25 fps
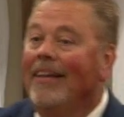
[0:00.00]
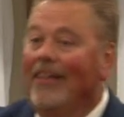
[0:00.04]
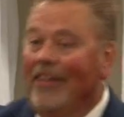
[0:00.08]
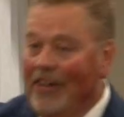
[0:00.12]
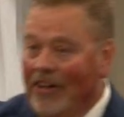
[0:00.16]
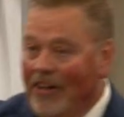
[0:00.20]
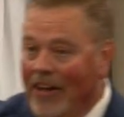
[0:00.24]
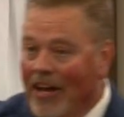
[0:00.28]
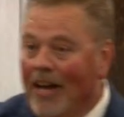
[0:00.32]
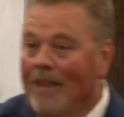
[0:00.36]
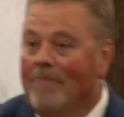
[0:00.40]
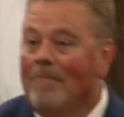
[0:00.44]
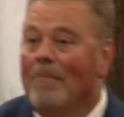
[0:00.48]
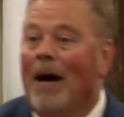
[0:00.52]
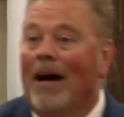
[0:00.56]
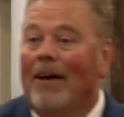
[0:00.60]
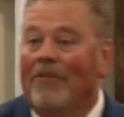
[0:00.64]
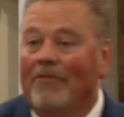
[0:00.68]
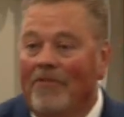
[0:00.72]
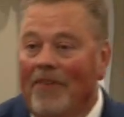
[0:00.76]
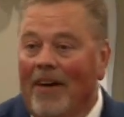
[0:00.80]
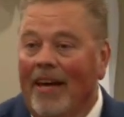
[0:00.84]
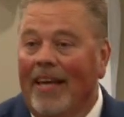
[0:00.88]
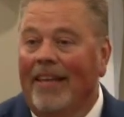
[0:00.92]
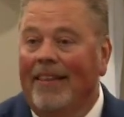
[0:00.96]
You come by
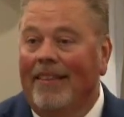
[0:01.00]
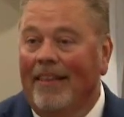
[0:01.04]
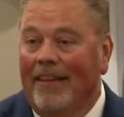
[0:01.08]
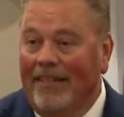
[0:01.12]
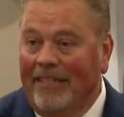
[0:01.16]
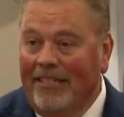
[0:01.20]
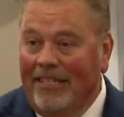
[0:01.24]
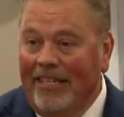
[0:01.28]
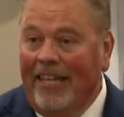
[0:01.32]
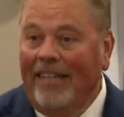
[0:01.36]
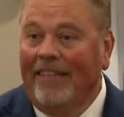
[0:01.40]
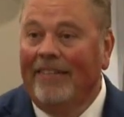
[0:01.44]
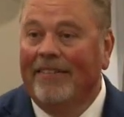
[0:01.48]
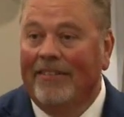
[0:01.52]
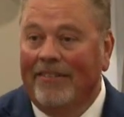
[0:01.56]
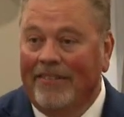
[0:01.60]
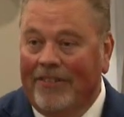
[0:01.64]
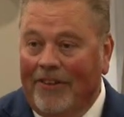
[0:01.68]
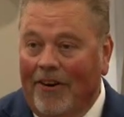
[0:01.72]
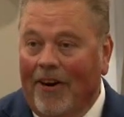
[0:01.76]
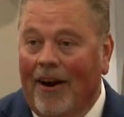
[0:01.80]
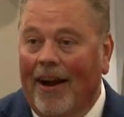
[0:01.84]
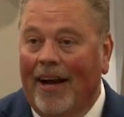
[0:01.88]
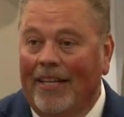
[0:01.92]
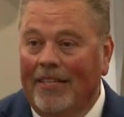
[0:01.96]
faith in
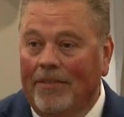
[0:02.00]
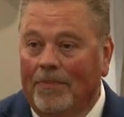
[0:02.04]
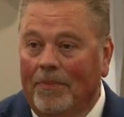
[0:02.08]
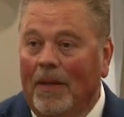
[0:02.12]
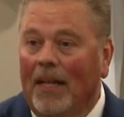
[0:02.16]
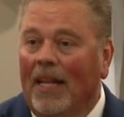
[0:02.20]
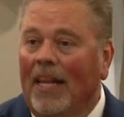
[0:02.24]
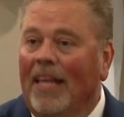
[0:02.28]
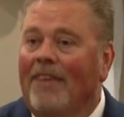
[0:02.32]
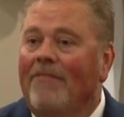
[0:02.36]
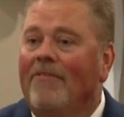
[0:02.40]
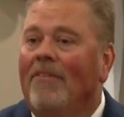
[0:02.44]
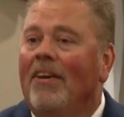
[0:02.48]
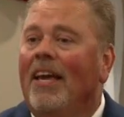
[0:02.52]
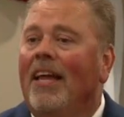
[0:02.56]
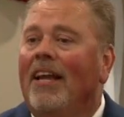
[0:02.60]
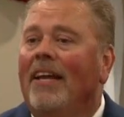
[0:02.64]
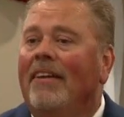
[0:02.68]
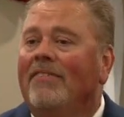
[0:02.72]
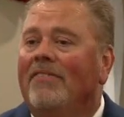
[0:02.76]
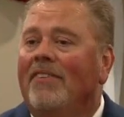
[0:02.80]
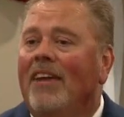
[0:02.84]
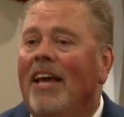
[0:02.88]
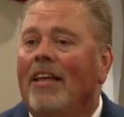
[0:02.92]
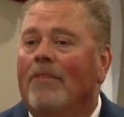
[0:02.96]
Jesus Christ, believing
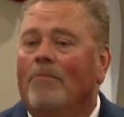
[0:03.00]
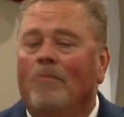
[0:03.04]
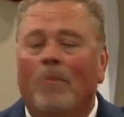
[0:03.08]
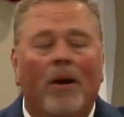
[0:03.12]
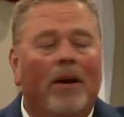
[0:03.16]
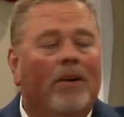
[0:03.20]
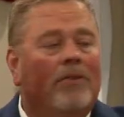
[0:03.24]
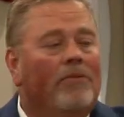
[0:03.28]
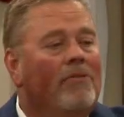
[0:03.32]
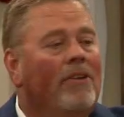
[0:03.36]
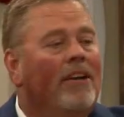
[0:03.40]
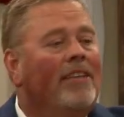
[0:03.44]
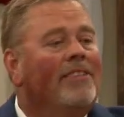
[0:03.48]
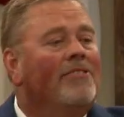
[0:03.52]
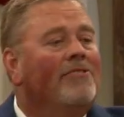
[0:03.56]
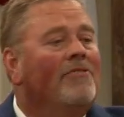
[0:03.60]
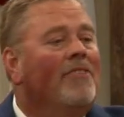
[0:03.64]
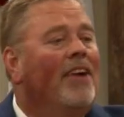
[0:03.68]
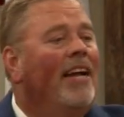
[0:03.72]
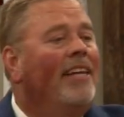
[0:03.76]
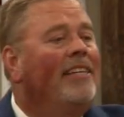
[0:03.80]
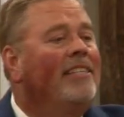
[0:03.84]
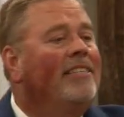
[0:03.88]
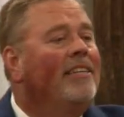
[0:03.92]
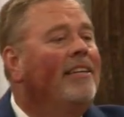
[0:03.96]
in his death, burial, and
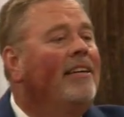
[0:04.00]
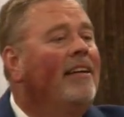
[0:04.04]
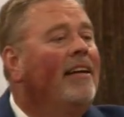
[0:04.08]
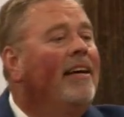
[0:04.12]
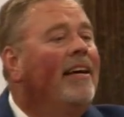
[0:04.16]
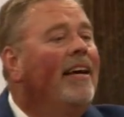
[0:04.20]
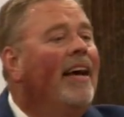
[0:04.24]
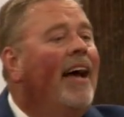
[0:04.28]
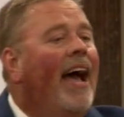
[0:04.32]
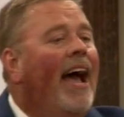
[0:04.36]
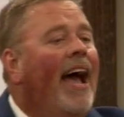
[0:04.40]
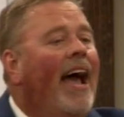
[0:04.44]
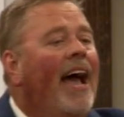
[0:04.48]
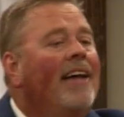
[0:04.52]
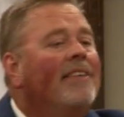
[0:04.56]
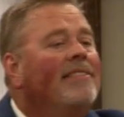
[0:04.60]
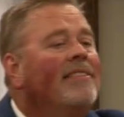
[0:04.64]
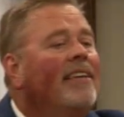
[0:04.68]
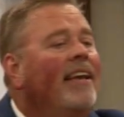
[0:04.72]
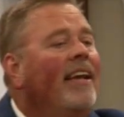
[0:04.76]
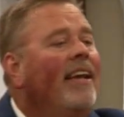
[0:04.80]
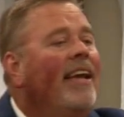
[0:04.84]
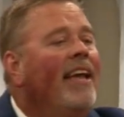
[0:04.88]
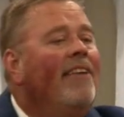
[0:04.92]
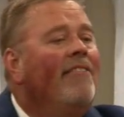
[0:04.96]
resurrection,
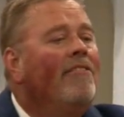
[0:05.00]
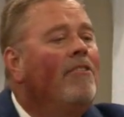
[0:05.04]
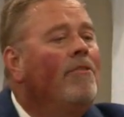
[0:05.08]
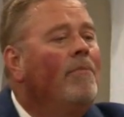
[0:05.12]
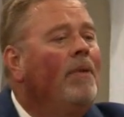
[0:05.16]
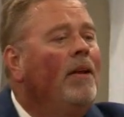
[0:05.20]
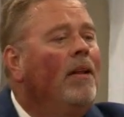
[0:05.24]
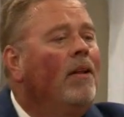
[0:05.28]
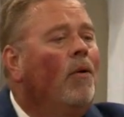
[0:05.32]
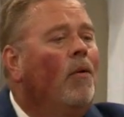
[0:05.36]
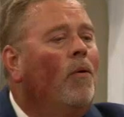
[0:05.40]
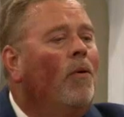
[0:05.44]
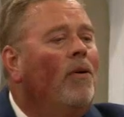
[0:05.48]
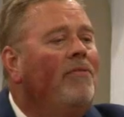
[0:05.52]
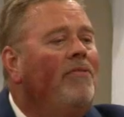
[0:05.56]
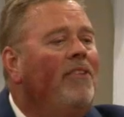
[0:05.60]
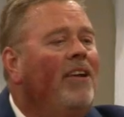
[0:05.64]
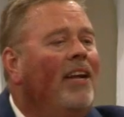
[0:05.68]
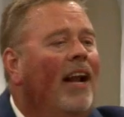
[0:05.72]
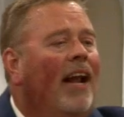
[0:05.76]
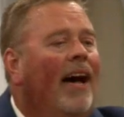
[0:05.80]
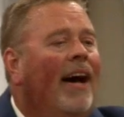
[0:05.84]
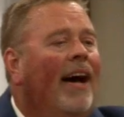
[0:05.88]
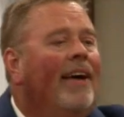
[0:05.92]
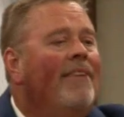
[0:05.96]
asking him to be Lord of
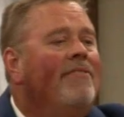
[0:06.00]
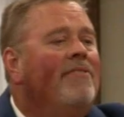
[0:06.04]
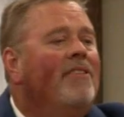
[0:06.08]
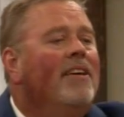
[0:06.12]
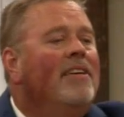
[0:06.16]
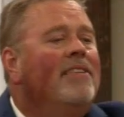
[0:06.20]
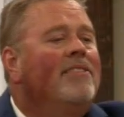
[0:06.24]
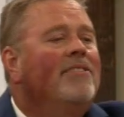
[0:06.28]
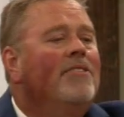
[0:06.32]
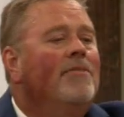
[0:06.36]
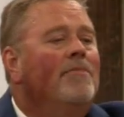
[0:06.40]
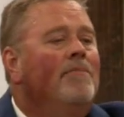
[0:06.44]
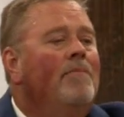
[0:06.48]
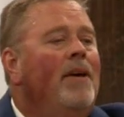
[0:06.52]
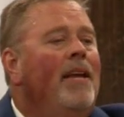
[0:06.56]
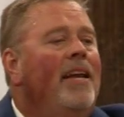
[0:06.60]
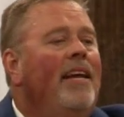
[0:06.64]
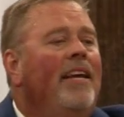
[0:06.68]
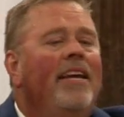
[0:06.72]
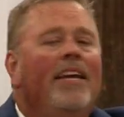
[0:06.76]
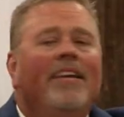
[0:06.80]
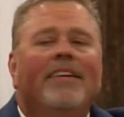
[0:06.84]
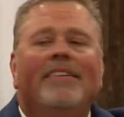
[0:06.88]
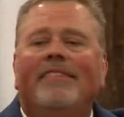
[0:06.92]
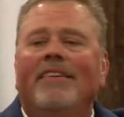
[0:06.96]
your life,
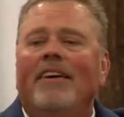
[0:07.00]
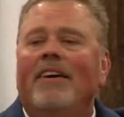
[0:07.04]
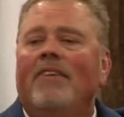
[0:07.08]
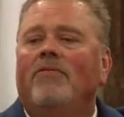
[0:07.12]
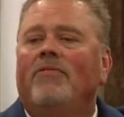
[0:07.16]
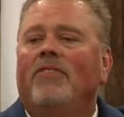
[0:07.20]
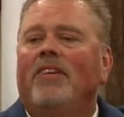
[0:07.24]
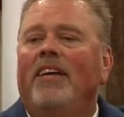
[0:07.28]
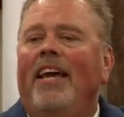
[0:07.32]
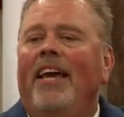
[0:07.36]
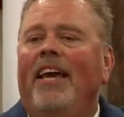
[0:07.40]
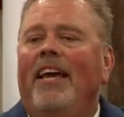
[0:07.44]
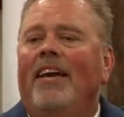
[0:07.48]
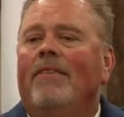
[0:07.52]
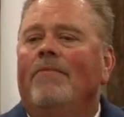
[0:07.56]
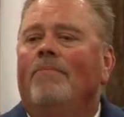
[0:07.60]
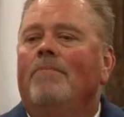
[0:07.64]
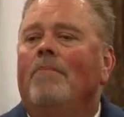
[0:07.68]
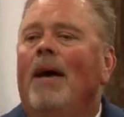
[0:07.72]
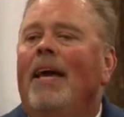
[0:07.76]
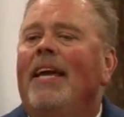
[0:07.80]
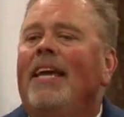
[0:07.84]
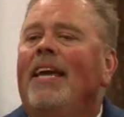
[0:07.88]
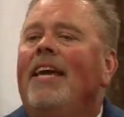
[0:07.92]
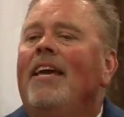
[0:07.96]
submitting yourself to
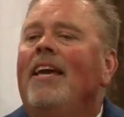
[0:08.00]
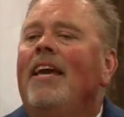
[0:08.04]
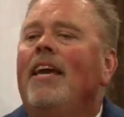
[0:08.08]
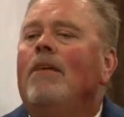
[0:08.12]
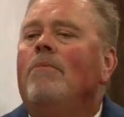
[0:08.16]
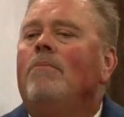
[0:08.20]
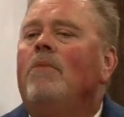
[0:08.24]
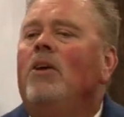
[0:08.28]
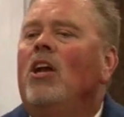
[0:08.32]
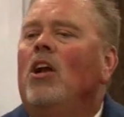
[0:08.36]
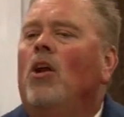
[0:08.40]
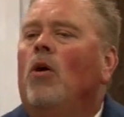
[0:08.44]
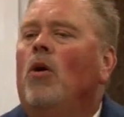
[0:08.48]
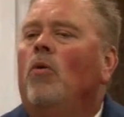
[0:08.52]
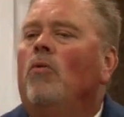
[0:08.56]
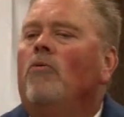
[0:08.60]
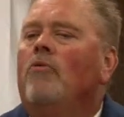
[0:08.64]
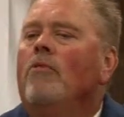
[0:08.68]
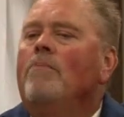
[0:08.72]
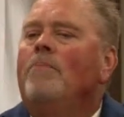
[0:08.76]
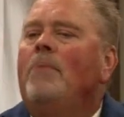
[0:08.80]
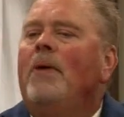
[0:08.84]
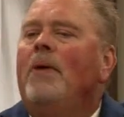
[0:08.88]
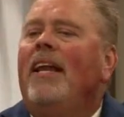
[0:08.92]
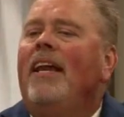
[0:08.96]
him, making him your
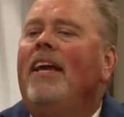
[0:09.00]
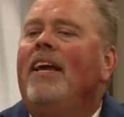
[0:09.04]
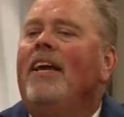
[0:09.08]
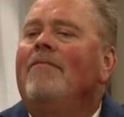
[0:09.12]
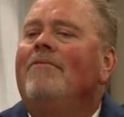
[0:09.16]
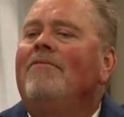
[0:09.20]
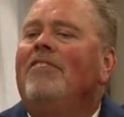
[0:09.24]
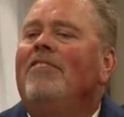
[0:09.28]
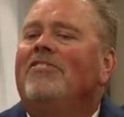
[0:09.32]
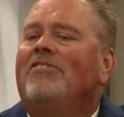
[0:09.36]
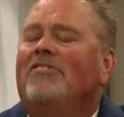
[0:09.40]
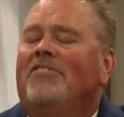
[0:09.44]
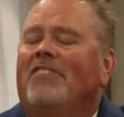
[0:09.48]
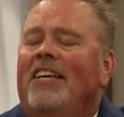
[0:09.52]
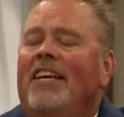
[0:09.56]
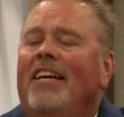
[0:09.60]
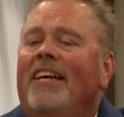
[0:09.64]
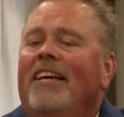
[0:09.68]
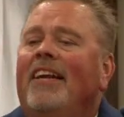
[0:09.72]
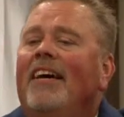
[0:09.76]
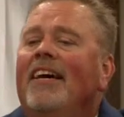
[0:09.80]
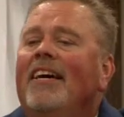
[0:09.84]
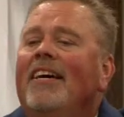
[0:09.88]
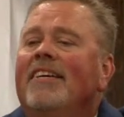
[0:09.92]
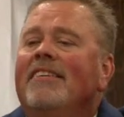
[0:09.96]
Lord, repenting of your
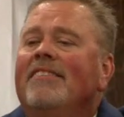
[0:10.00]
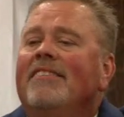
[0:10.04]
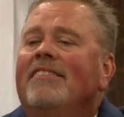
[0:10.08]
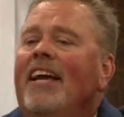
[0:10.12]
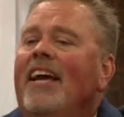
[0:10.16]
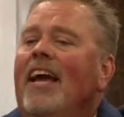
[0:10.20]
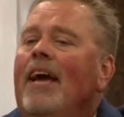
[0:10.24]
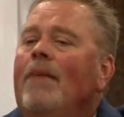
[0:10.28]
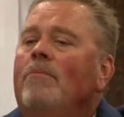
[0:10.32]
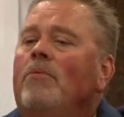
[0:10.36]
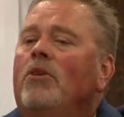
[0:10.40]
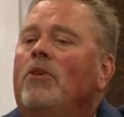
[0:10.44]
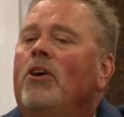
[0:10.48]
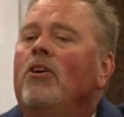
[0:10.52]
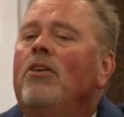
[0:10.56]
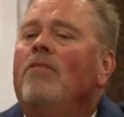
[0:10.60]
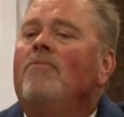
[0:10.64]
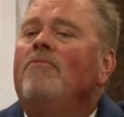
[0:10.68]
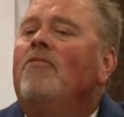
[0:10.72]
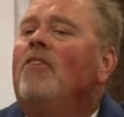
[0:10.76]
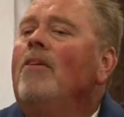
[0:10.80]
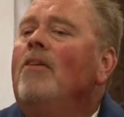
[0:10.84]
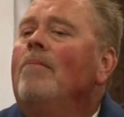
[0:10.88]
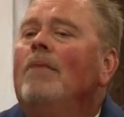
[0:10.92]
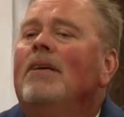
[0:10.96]
sin, saying, I'm
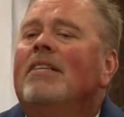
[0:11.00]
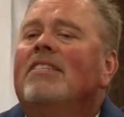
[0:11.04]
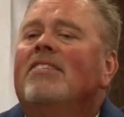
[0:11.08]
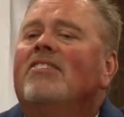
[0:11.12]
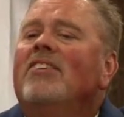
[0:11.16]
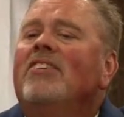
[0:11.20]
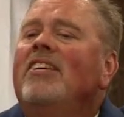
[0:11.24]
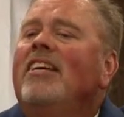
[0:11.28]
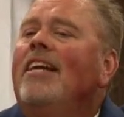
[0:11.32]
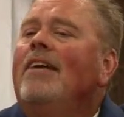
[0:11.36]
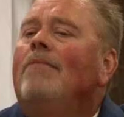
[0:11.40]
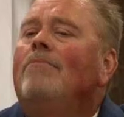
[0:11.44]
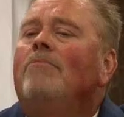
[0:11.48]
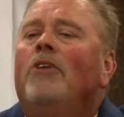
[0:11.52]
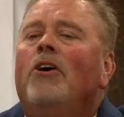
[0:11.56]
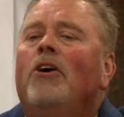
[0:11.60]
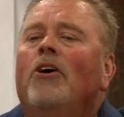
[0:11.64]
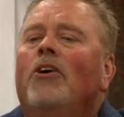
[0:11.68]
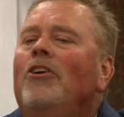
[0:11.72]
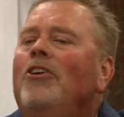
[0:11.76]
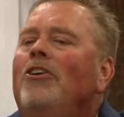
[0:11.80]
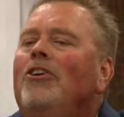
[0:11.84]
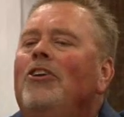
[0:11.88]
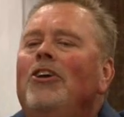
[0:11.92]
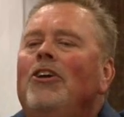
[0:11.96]
turning from my sin, I'm
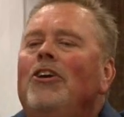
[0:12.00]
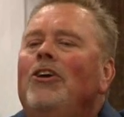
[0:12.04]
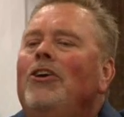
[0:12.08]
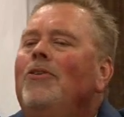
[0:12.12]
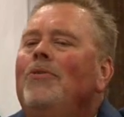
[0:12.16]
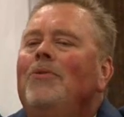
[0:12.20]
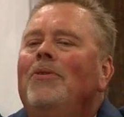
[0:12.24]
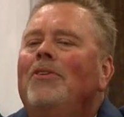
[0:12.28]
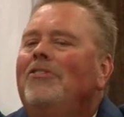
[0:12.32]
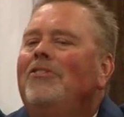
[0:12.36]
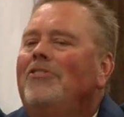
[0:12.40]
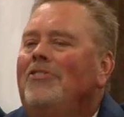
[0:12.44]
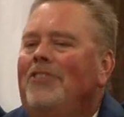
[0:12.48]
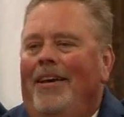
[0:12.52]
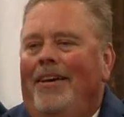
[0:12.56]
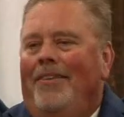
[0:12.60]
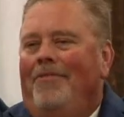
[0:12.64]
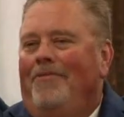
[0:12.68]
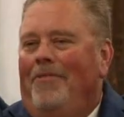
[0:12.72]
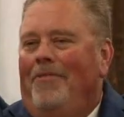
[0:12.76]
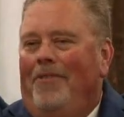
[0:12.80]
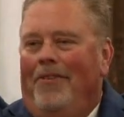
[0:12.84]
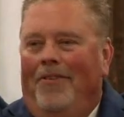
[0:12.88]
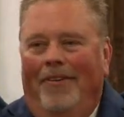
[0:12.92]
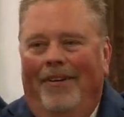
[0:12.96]
turning to you, the
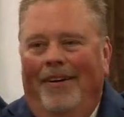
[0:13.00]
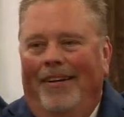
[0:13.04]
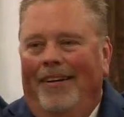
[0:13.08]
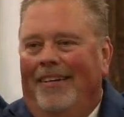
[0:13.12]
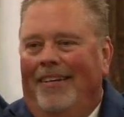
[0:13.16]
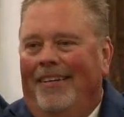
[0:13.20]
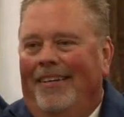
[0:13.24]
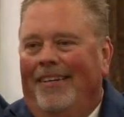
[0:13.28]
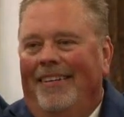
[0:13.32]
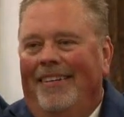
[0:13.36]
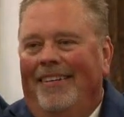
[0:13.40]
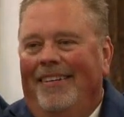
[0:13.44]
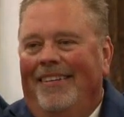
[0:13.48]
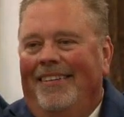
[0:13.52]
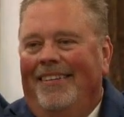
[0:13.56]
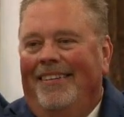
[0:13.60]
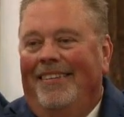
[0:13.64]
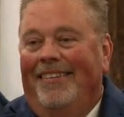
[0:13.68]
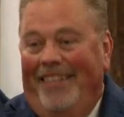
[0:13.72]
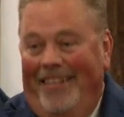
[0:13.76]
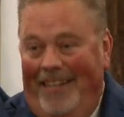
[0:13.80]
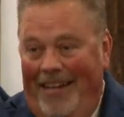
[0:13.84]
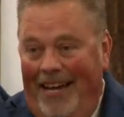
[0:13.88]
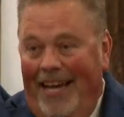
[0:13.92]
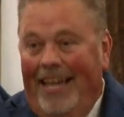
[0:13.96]
Savior.
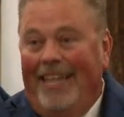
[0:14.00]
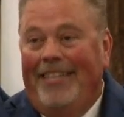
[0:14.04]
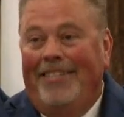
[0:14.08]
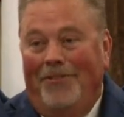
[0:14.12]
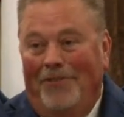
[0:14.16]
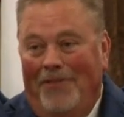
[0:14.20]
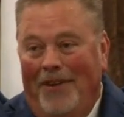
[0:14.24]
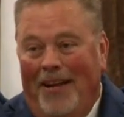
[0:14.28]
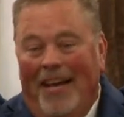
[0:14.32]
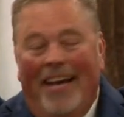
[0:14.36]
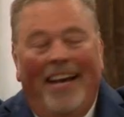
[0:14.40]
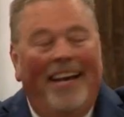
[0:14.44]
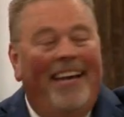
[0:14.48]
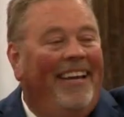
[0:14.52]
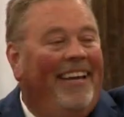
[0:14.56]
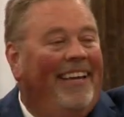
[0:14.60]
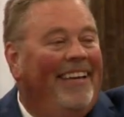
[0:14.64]
Today's your day.